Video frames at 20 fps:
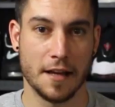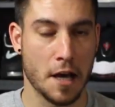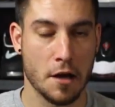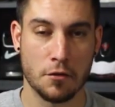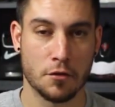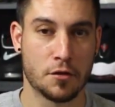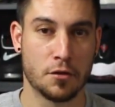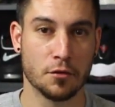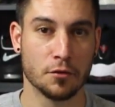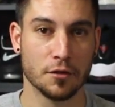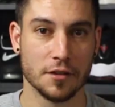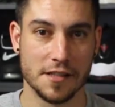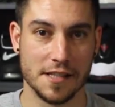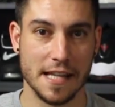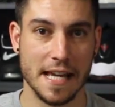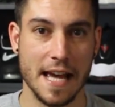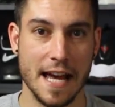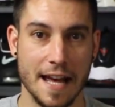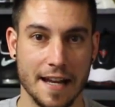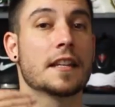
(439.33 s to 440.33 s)
How cool is
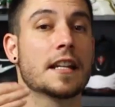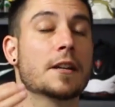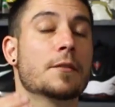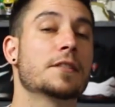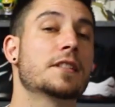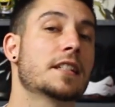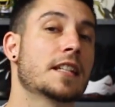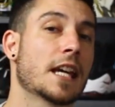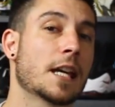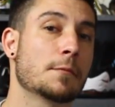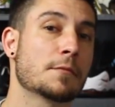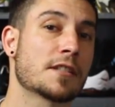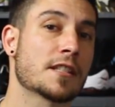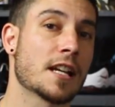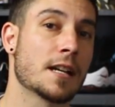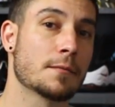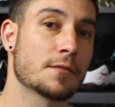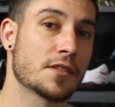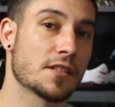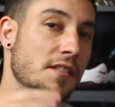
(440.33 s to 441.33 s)
that? Then I went to
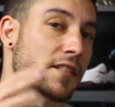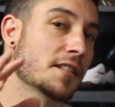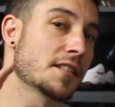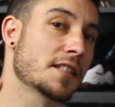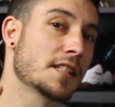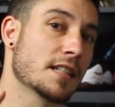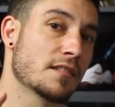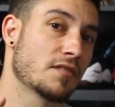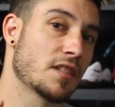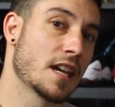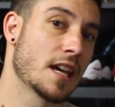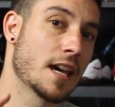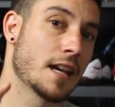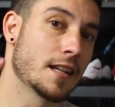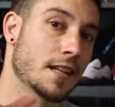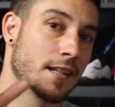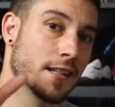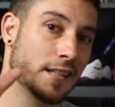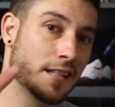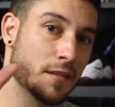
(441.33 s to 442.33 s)
GameStop just to see if they
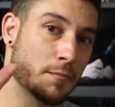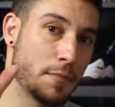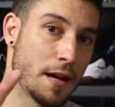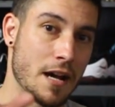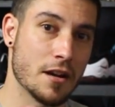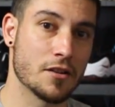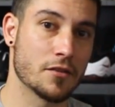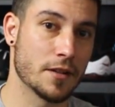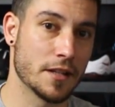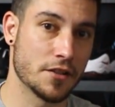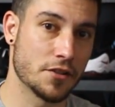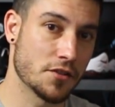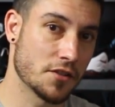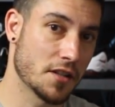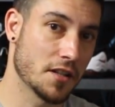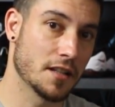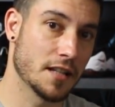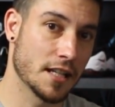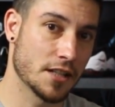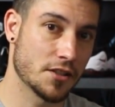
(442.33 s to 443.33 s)
had any of the Power Ranger
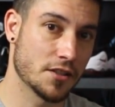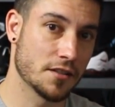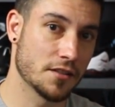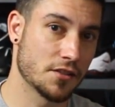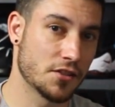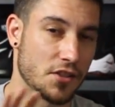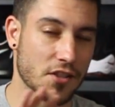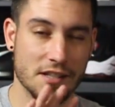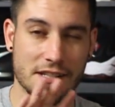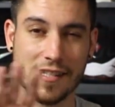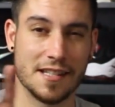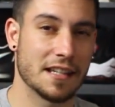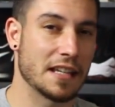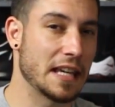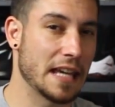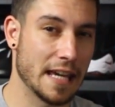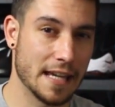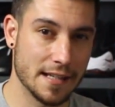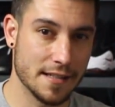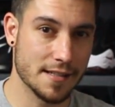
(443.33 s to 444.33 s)
collection, just in
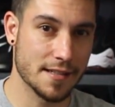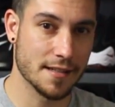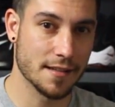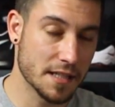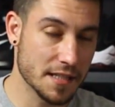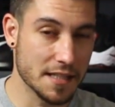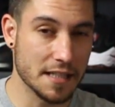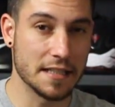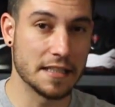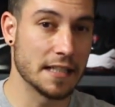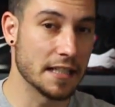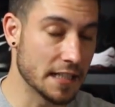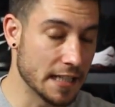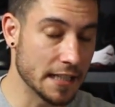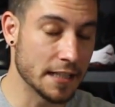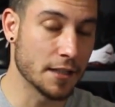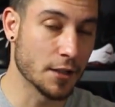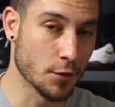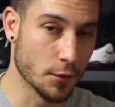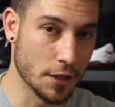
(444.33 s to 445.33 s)
case, because I did
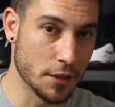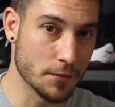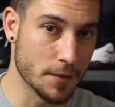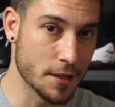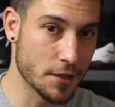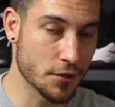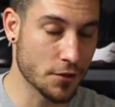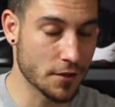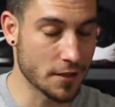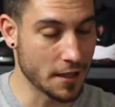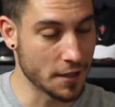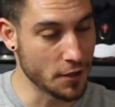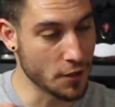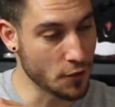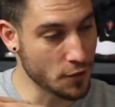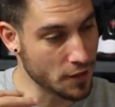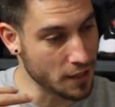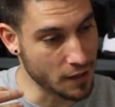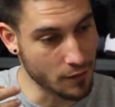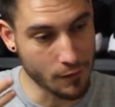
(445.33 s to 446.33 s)
get the Green Ranger and I
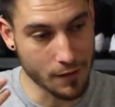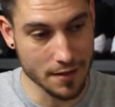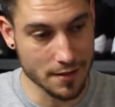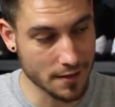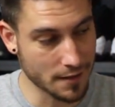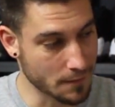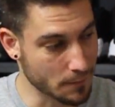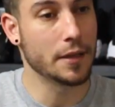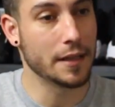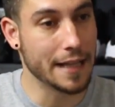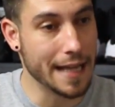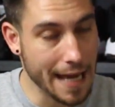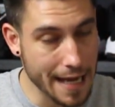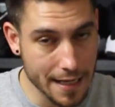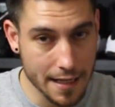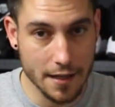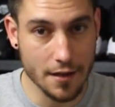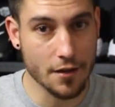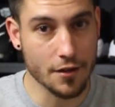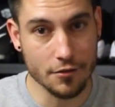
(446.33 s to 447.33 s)
know that I wasn't
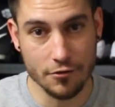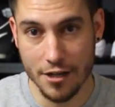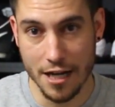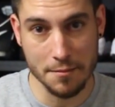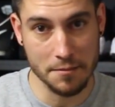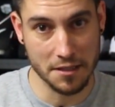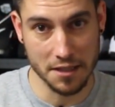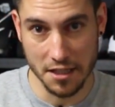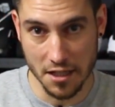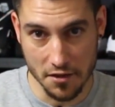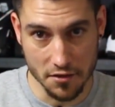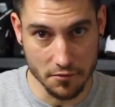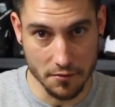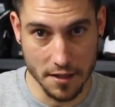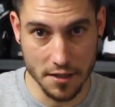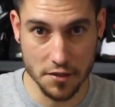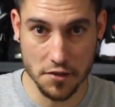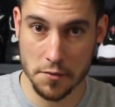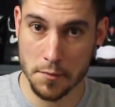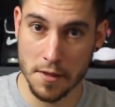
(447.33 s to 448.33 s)
planning on grabbing the other
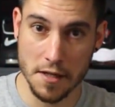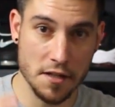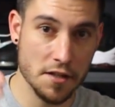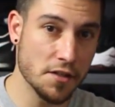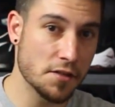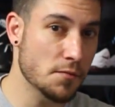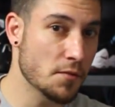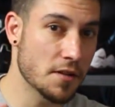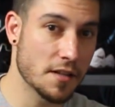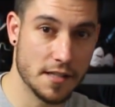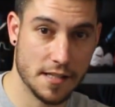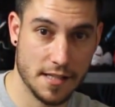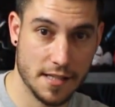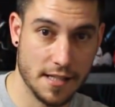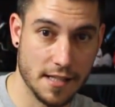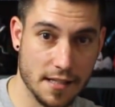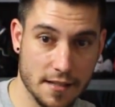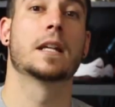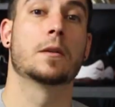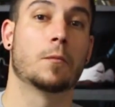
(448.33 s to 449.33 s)
Rangers, but I just wanted to
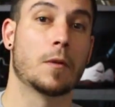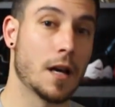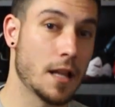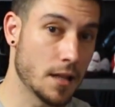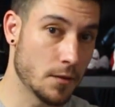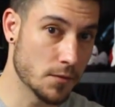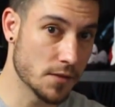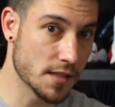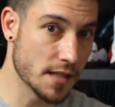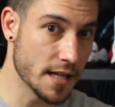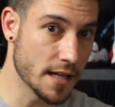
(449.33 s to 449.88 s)
see. And while I was